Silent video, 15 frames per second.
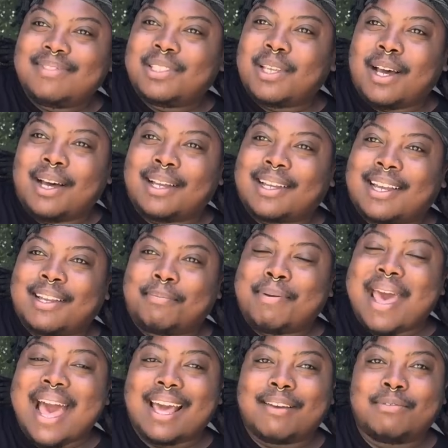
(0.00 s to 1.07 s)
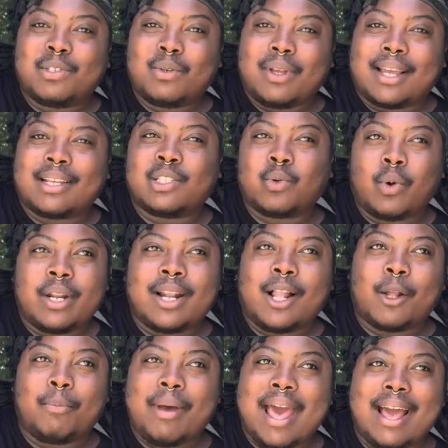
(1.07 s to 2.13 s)
a pack of, like a
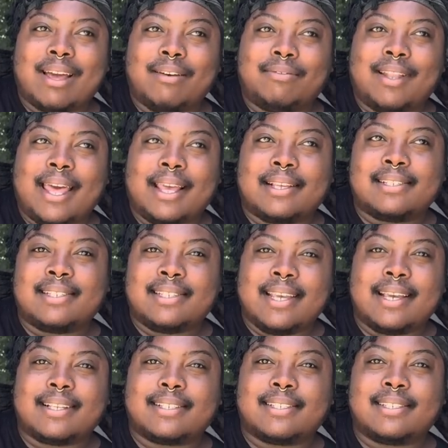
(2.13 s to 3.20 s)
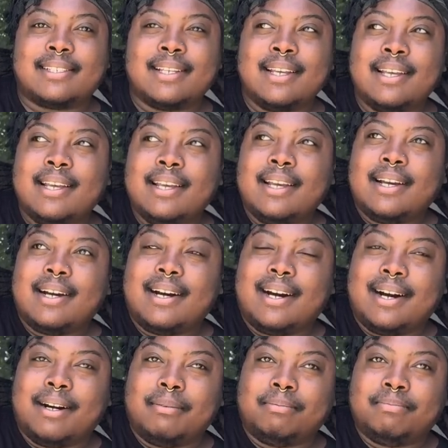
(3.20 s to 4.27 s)
$20 pack of like 6
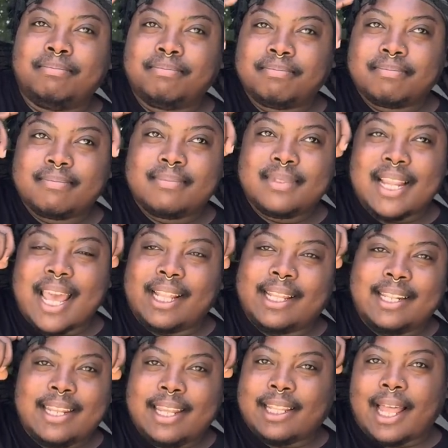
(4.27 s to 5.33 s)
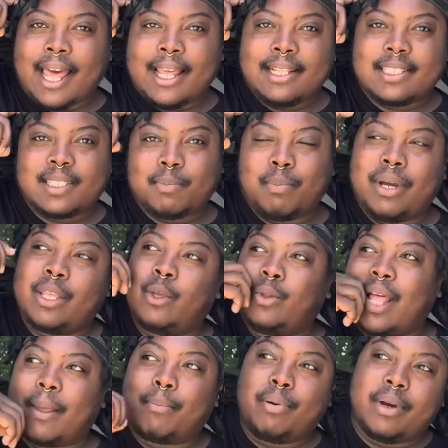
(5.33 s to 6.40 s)
LED lights, but you
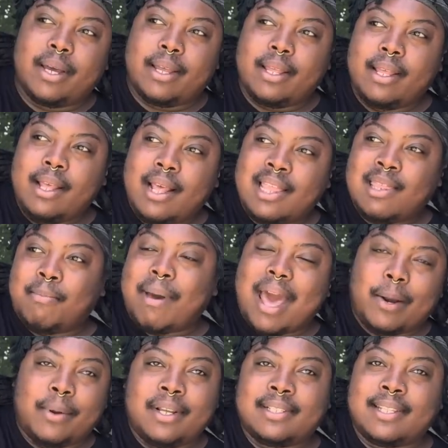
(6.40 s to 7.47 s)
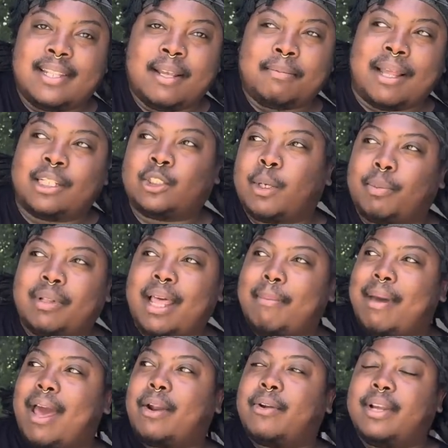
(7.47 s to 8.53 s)
like put the batteries in them, like AAA
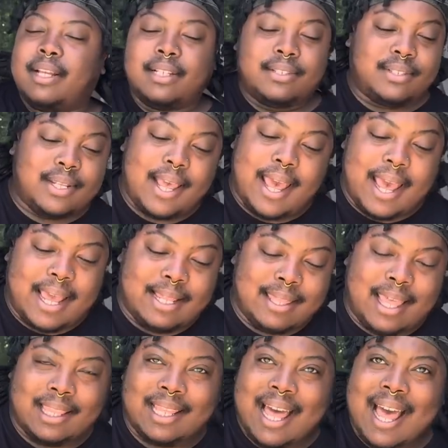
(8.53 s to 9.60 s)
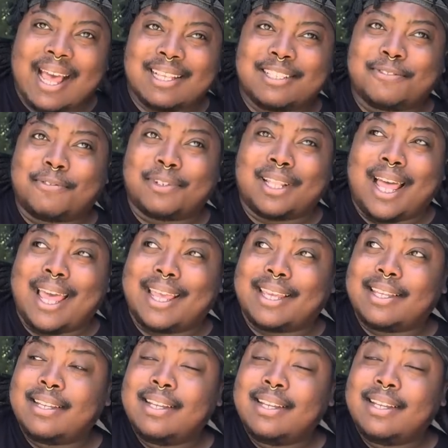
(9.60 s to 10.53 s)
batteries, and they last for like,